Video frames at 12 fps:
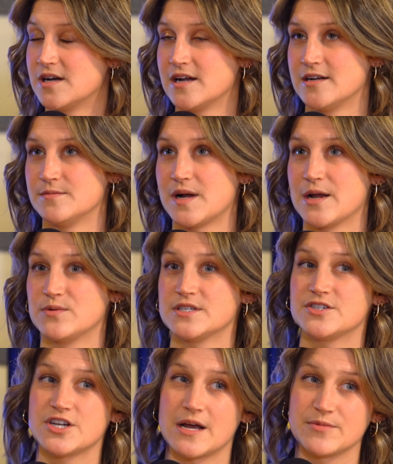Mm-hmm. um, I went
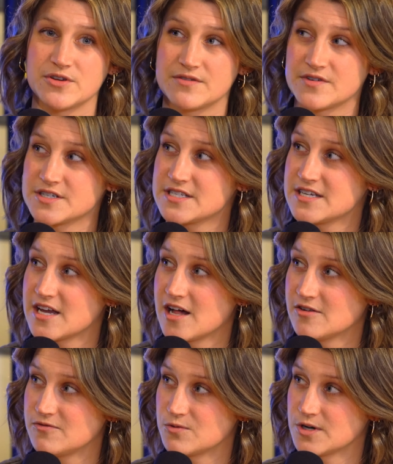to Chapman University in
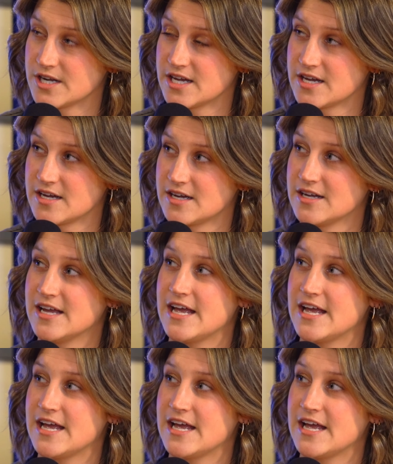California. Okay.